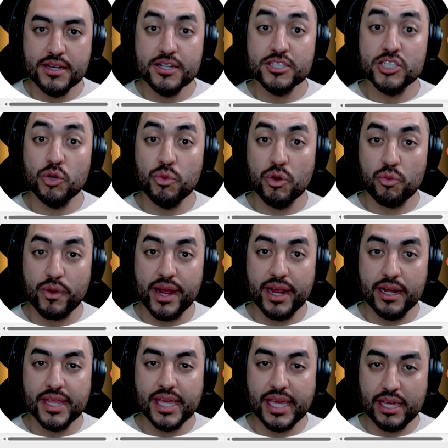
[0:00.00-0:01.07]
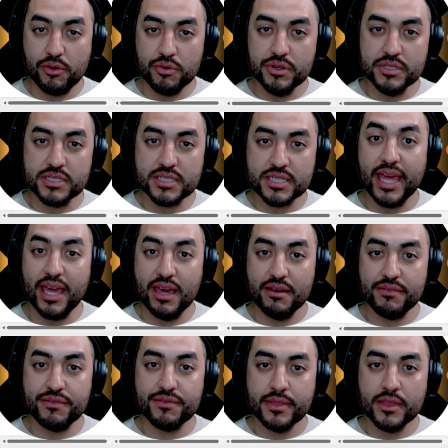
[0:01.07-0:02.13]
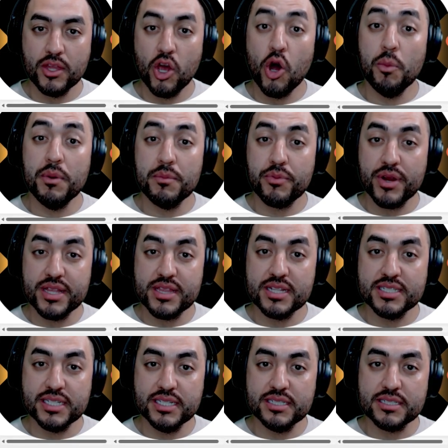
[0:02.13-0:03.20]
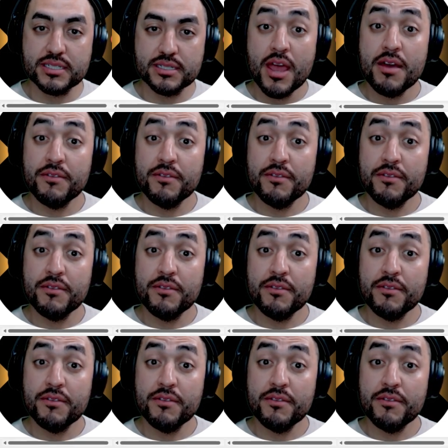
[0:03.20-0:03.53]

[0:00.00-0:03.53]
So we'll write equals if, open parentheses.